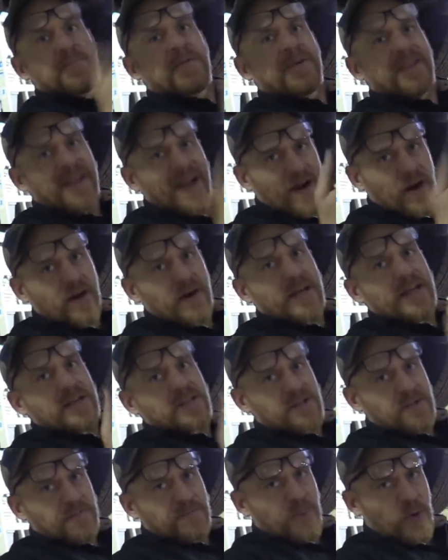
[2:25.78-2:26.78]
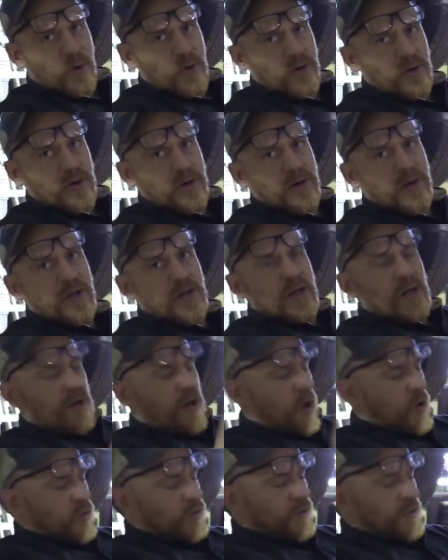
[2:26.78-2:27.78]
polarity is important
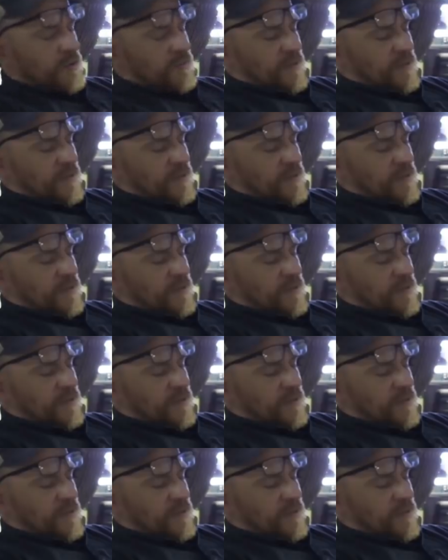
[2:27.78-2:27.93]
only